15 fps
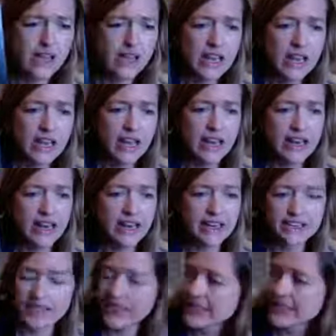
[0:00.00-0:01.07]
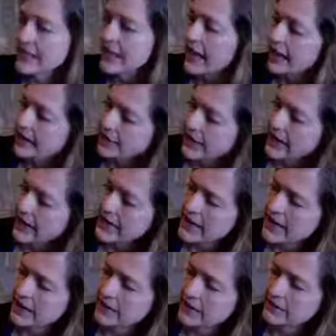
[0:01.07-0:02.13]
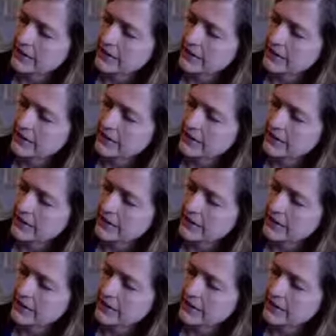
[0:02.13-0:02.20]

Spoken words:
and it is this line right here.